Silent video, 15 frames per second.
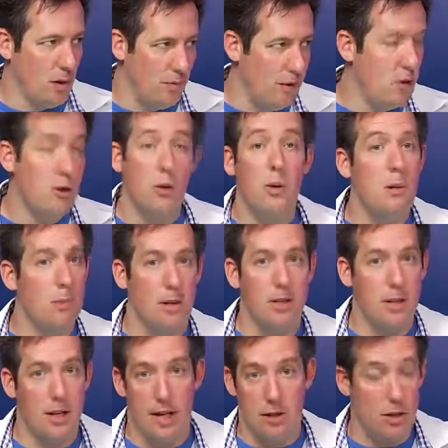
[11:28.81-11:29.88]
If you're doing
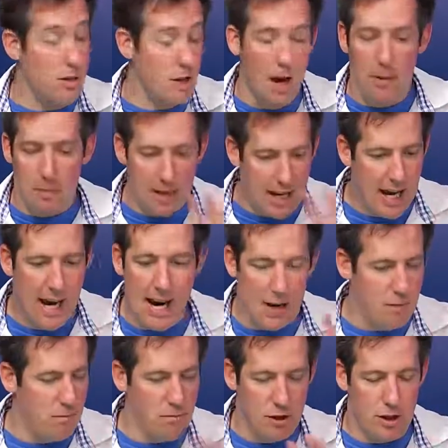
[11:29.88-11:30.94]
presentations,
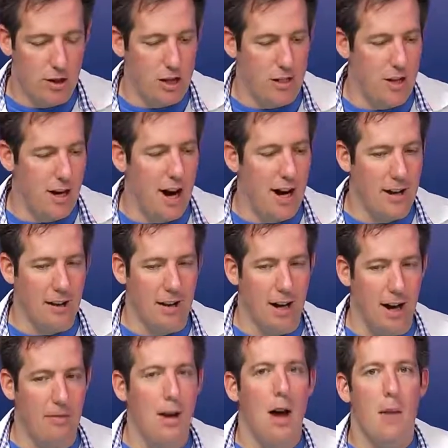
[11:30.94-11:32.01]
can't suggest it highly
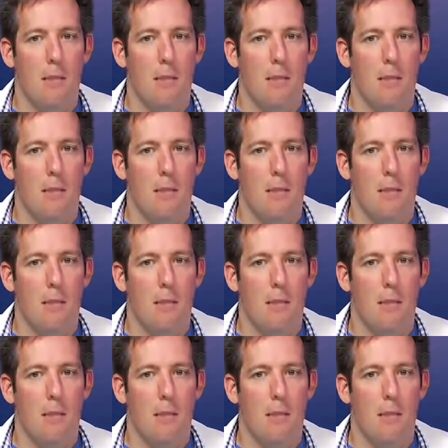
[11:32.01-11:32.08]
enough.